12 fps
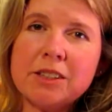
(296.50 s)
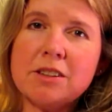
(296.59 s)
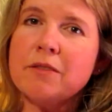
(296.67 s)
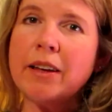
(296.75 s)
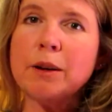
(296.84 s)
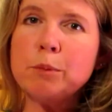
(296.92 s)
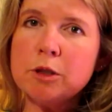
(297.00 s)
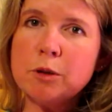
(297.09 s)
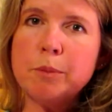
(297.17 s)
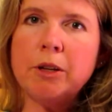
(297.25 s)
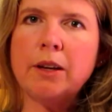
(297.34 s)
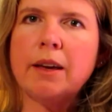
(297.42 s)
of animal
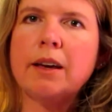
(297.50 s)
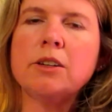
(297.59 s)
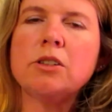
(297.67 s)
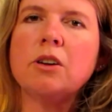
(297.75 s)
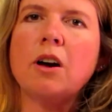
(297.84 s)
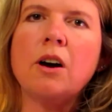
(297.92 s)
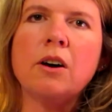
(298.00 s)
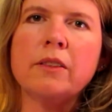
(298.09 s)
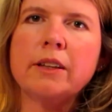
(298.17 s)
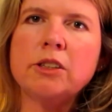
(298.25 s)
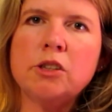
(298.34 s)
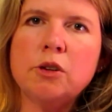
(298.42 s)
communication are
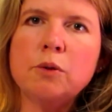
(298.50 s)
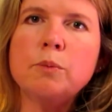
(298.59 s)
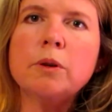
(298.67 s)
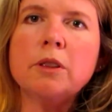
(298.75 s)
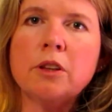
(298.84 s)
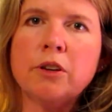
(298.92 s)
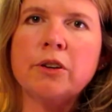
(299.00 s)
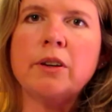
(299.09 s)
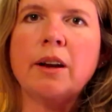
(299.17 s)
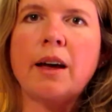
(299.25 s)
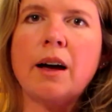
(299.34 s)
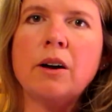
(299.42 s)
that you will
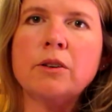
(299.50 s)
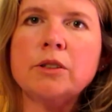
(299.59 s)
learn how